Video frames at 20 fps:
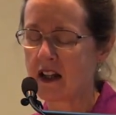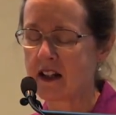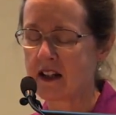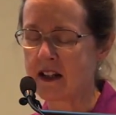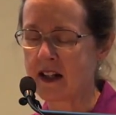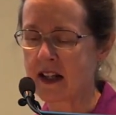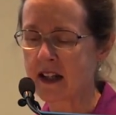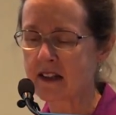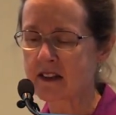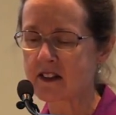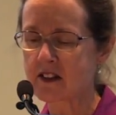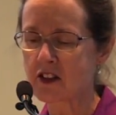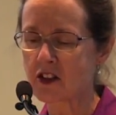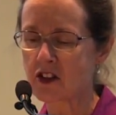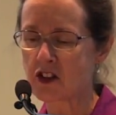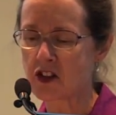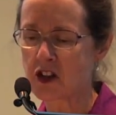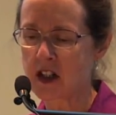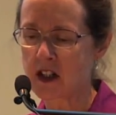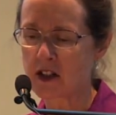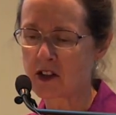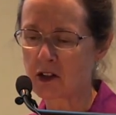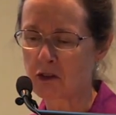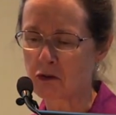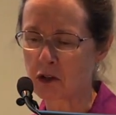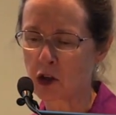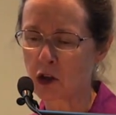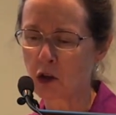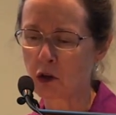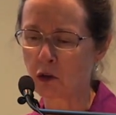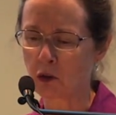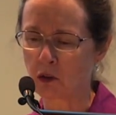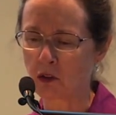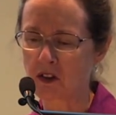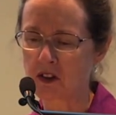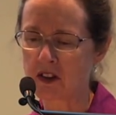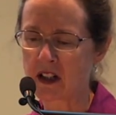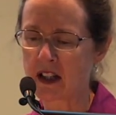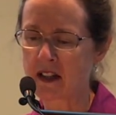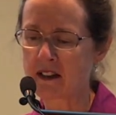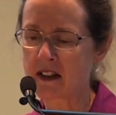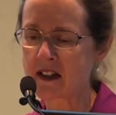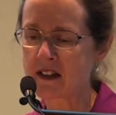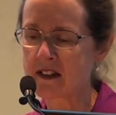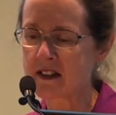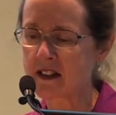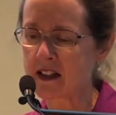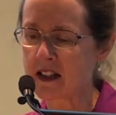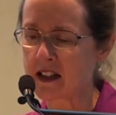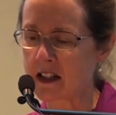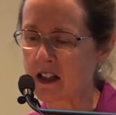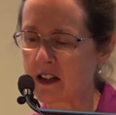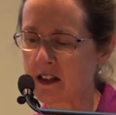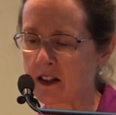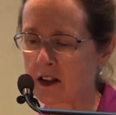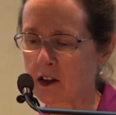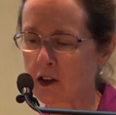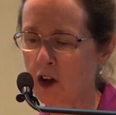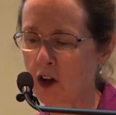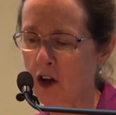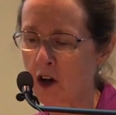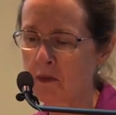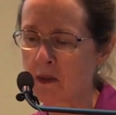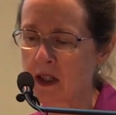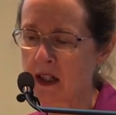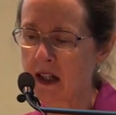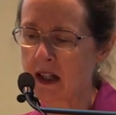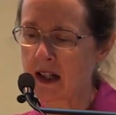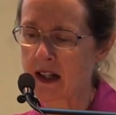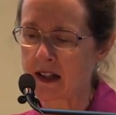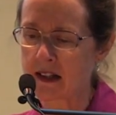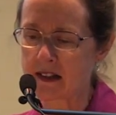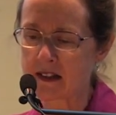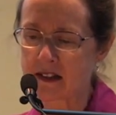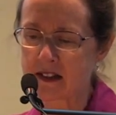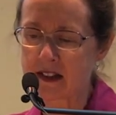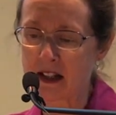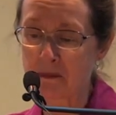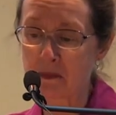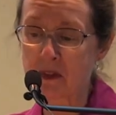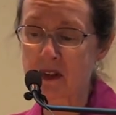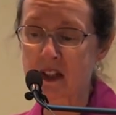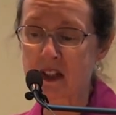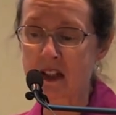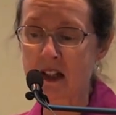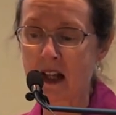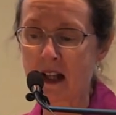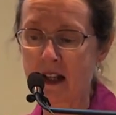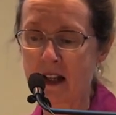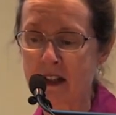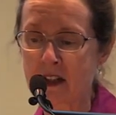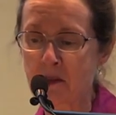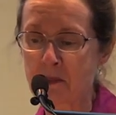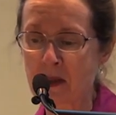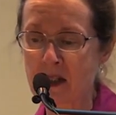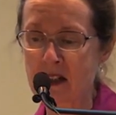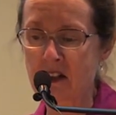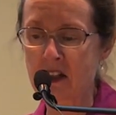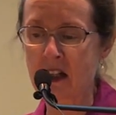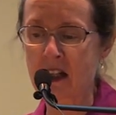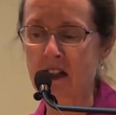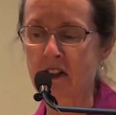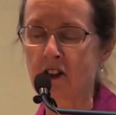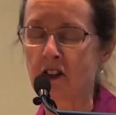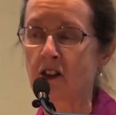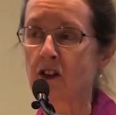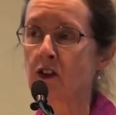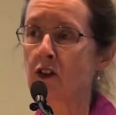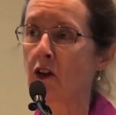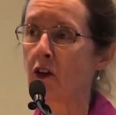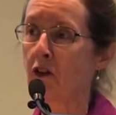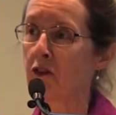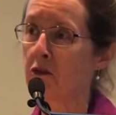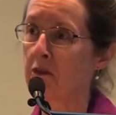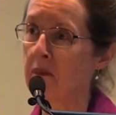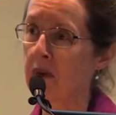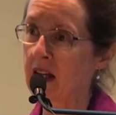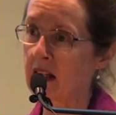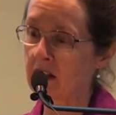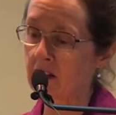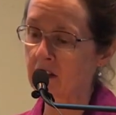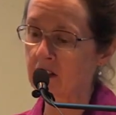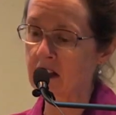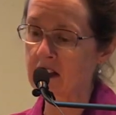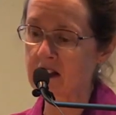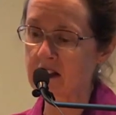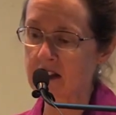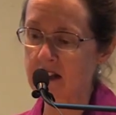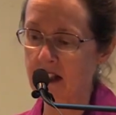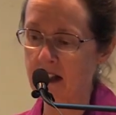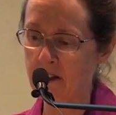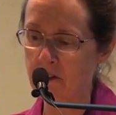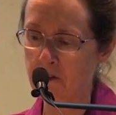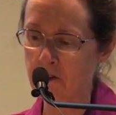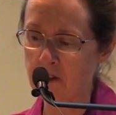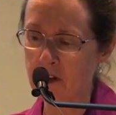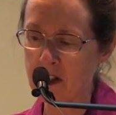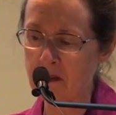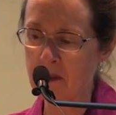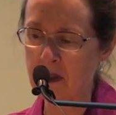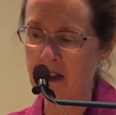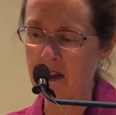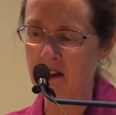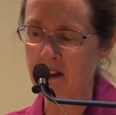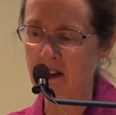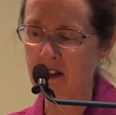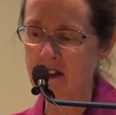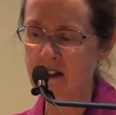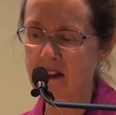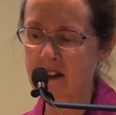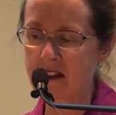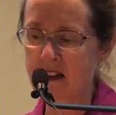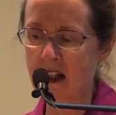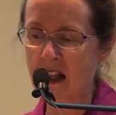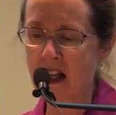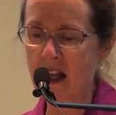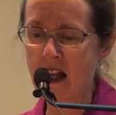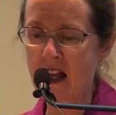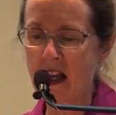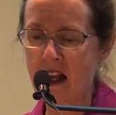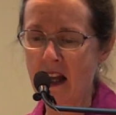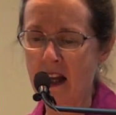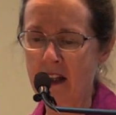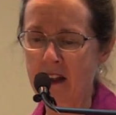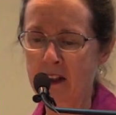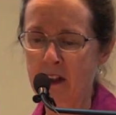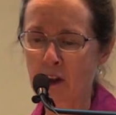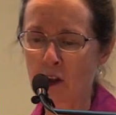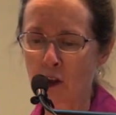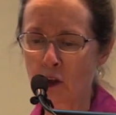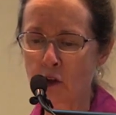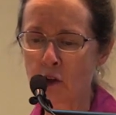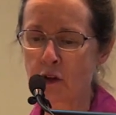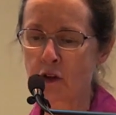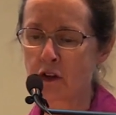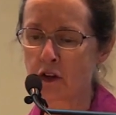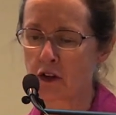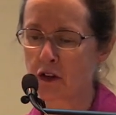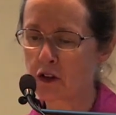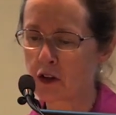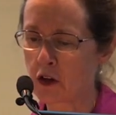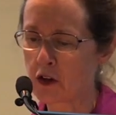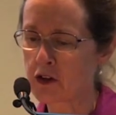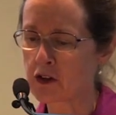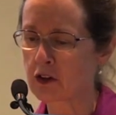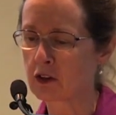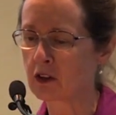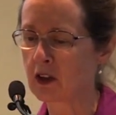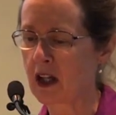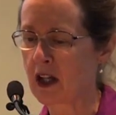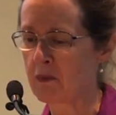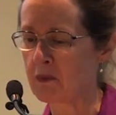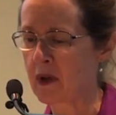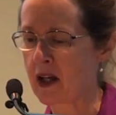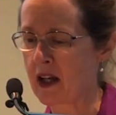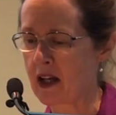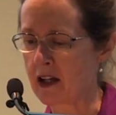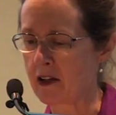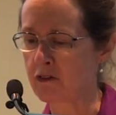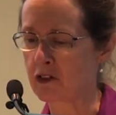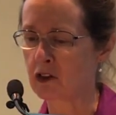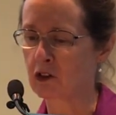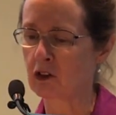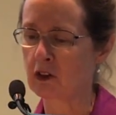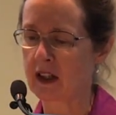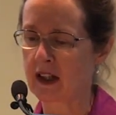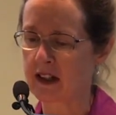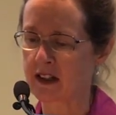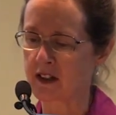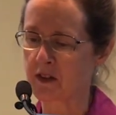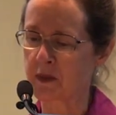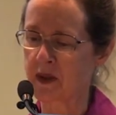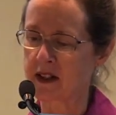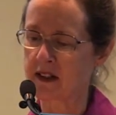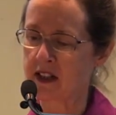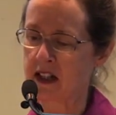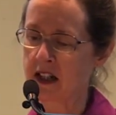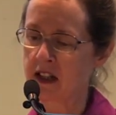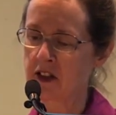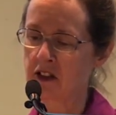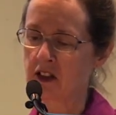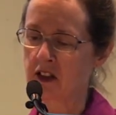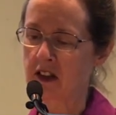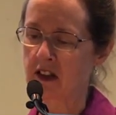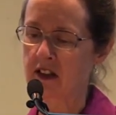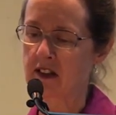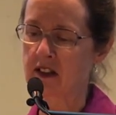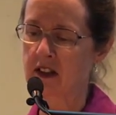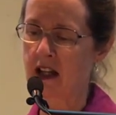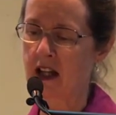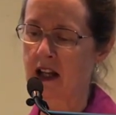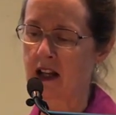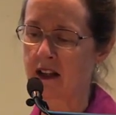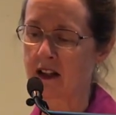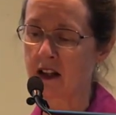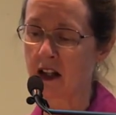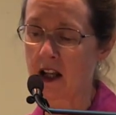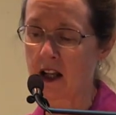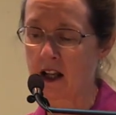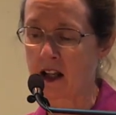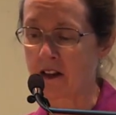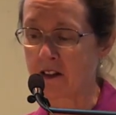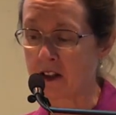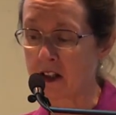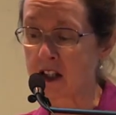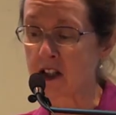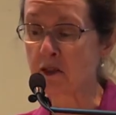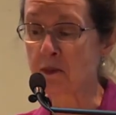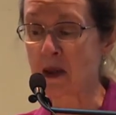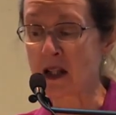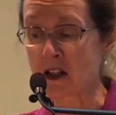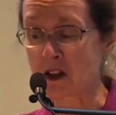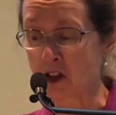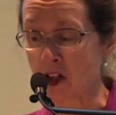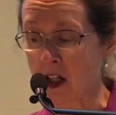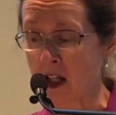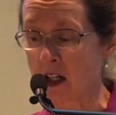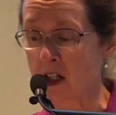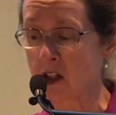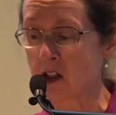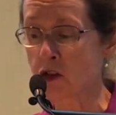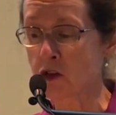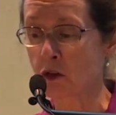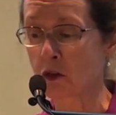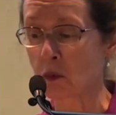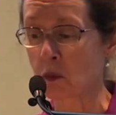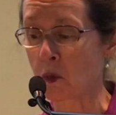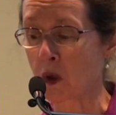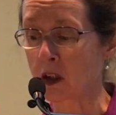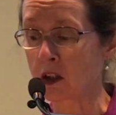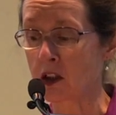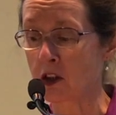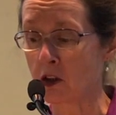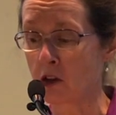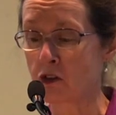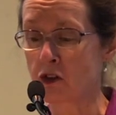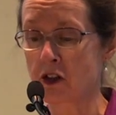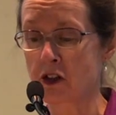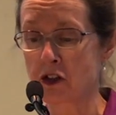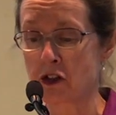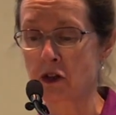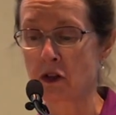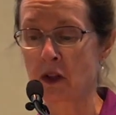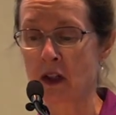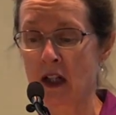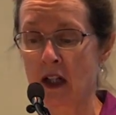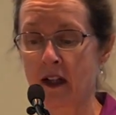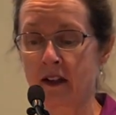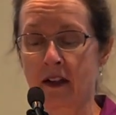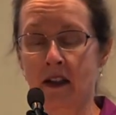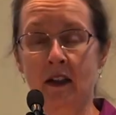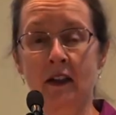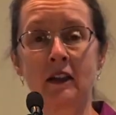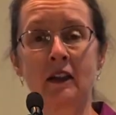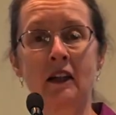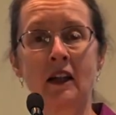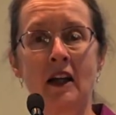Next, gender roles. Now, these are the common accepted expectations of maleness and femaleness and include social and behavioural expectations. And these may change from one culture to another,